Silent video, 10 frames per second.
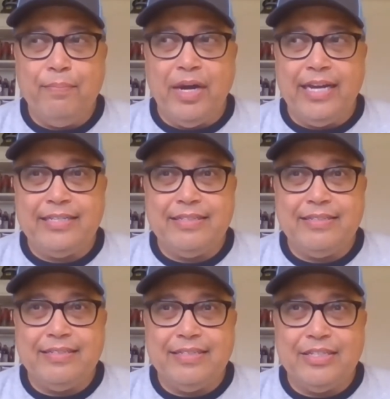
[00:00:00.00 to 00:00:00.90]
but
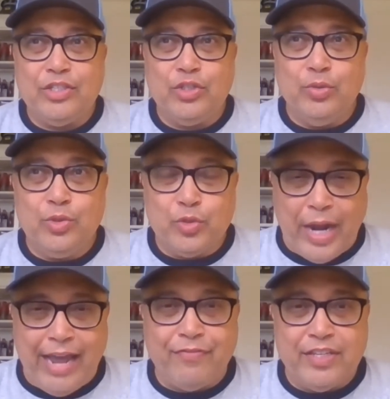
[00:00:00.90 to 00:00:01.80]
you
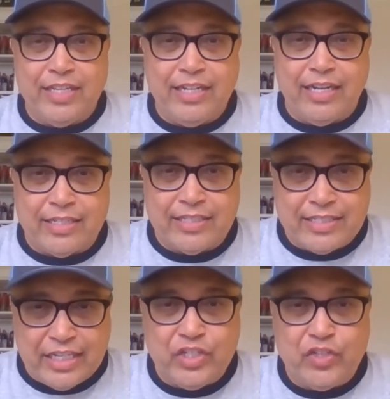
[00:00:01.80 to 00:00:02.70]
drafted a
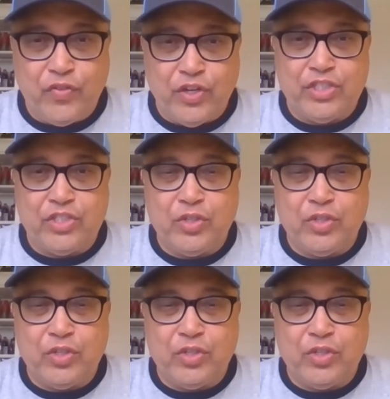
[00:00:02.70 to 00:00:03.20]
six foot